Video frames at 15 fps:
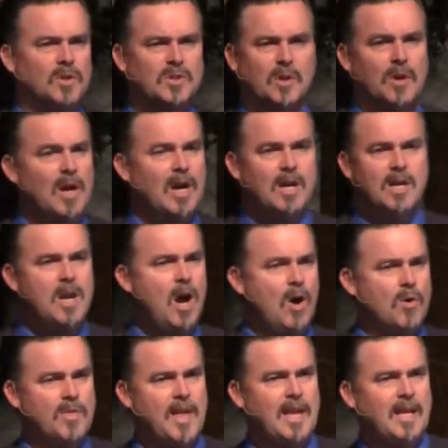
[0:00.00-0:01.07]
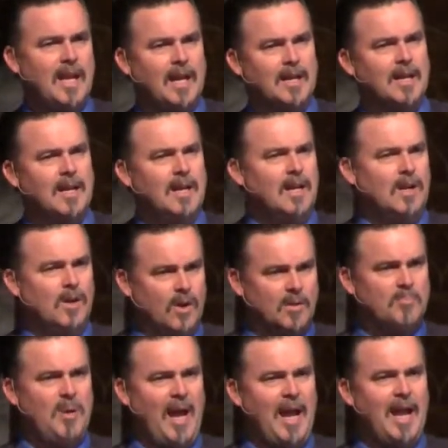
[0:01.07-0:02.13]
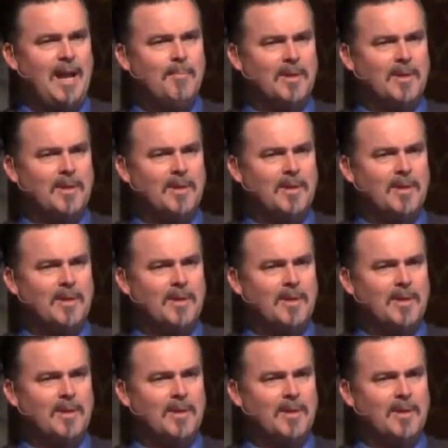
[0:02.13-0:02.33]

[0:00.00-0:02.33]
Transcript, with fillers: So, no, they get good pay,